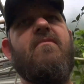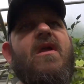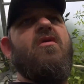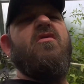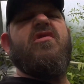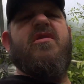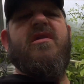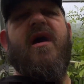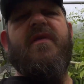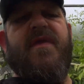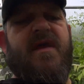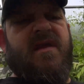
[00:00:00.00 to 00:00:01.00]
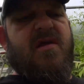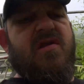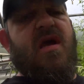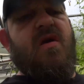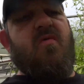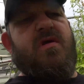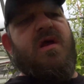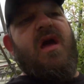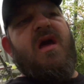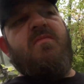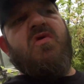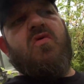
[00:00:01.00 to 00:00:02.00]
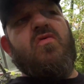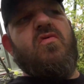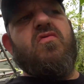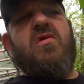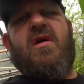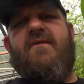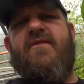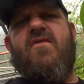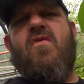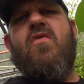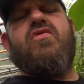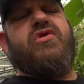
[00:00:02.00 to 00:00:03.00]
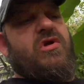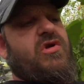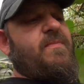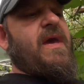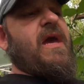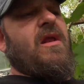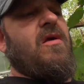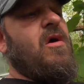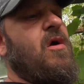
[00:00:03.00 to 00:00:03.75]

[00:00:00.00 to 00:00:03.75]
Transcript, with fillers: Those are nothing. This thing was absolutely ferocious, man.